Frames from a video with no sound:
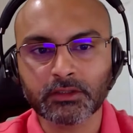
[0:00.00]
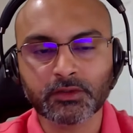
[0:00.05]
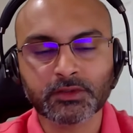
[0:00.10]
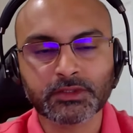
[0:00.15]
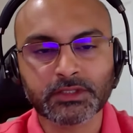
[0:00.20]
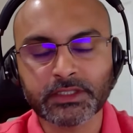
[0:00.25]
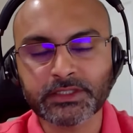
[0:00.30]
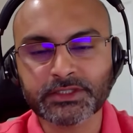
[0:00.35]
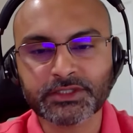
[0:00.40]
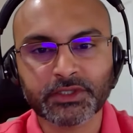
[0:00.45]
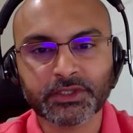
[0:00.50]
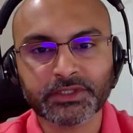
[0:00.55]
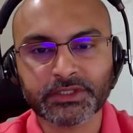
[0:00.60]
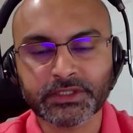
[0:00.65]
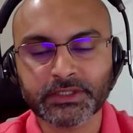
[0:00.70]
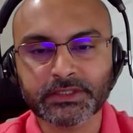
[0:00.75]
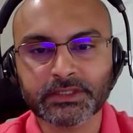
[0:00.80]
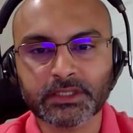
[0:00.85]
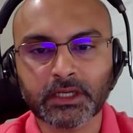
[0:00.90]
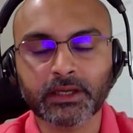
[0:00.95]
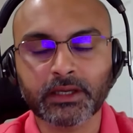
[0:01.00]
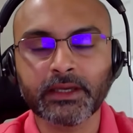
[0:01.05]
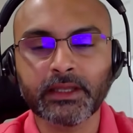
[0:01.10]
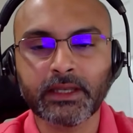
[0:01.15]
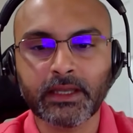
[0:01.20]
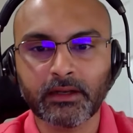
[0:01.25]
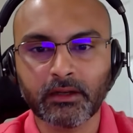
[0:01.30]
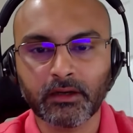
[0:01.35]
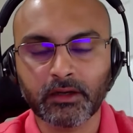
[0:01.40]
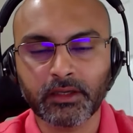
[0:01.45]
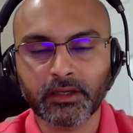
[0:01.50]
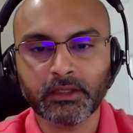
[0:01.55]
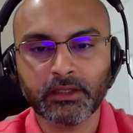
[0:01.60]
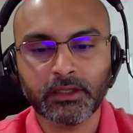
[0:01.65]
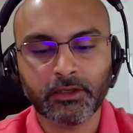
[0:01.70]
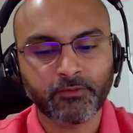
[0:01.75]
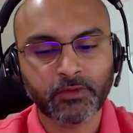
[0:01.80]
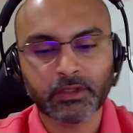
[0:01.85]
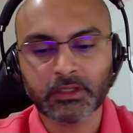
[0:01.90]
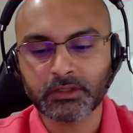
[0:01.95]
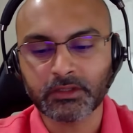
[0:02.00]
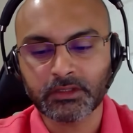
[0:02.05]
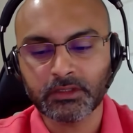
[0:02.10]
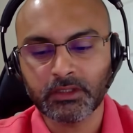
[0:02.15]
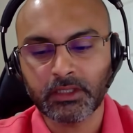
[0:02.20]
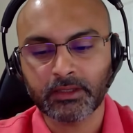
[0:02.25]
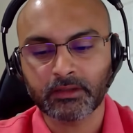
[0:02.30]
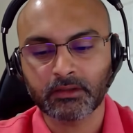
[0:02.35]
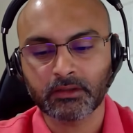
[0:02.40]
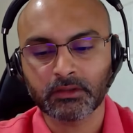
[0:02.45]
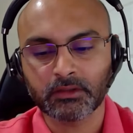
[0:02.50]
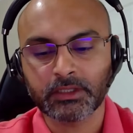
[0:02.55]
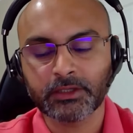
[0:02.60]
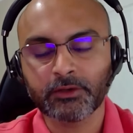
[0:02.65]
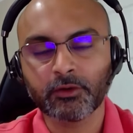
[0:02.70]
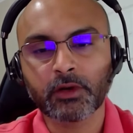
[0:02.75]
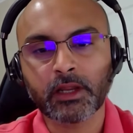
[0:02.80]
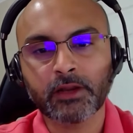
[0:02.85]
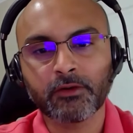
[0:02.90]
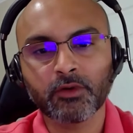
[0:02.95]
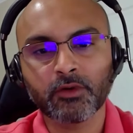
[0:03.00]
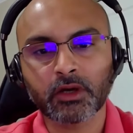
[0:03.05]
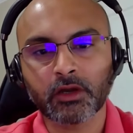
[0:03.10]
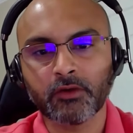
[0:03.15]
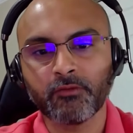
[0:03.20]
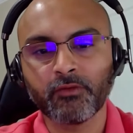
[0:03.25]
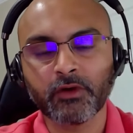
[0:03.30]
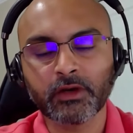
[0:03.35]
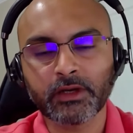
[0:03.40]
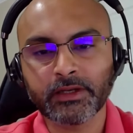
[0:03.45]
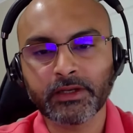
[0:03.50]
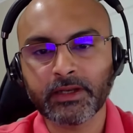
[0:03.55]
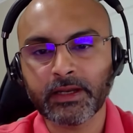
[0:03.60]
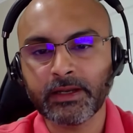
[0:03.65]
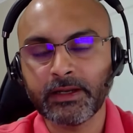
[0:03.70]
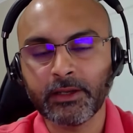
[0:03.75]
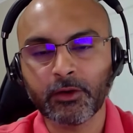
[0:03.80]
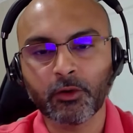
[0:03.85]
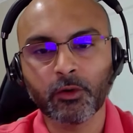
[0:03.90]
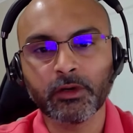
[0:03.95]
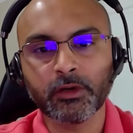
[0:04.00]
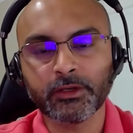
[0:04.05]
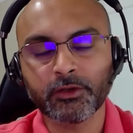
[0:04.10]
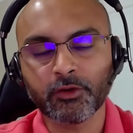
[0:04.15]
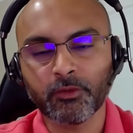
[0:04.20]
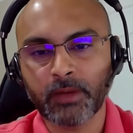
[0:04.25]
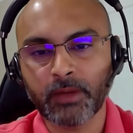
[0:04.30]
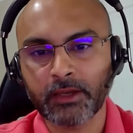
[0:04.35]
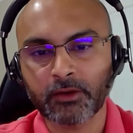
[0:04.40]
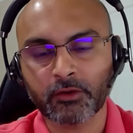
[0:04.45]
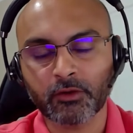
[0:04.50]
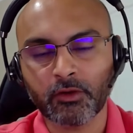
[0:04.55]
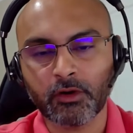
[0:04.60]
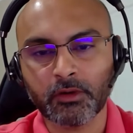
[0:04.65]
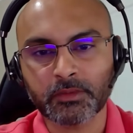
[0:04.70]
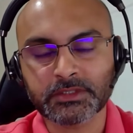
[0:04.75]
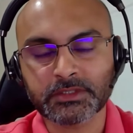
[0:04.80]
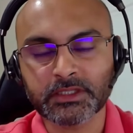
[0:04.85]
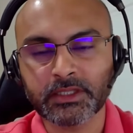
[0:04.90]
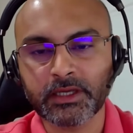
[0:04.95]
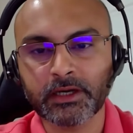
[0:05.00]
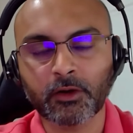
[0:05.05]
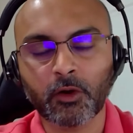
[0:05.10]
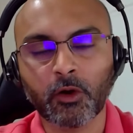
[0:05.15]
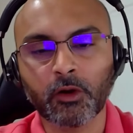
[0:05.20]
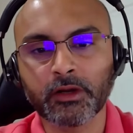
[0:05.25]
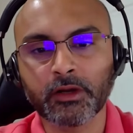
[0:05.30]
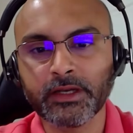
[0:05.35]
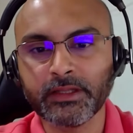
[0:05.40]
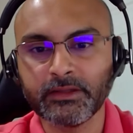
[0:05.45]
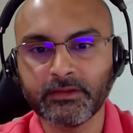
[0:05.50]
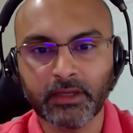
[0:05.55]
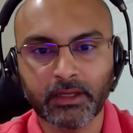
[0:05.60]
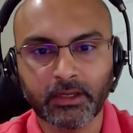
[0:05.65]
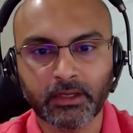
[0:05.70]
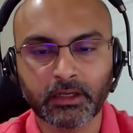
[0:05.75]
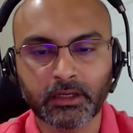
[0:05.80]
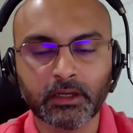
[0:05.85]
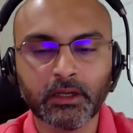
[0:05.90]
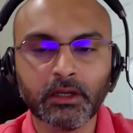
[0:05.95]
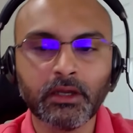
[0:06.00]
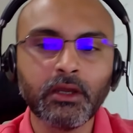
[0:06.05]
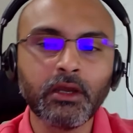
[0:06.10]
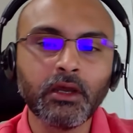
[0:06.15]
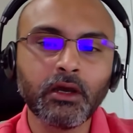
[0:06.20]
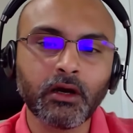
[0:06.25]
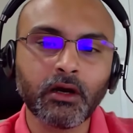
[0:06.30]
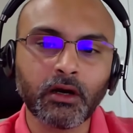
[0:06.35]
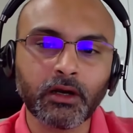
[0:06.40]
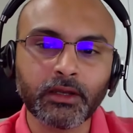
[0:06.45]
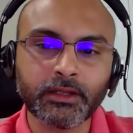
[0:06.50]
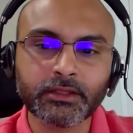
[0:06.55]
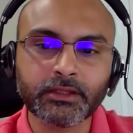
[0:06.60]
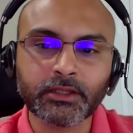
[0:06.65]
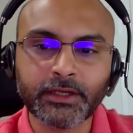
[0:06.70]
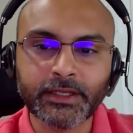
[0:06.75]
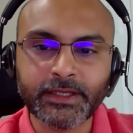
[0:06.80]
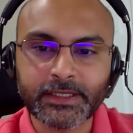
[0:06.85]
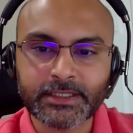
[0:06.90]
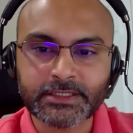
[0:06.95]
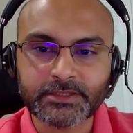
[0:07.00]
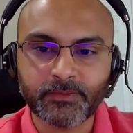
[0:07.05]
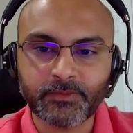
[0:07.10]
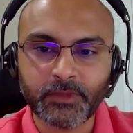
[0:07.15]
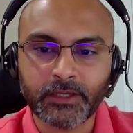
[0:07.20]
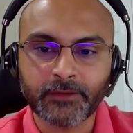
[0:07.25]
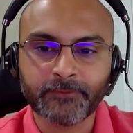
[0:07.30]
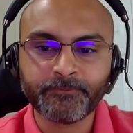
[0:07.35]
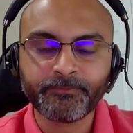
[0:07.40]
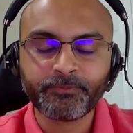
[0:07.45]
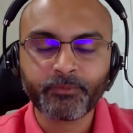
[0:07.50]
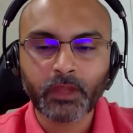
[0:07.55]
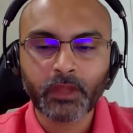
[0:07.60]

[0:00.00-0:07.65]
those instructions again and again. It will like they don't have to convert it and decode it to micro ops. They are already there in the DSB.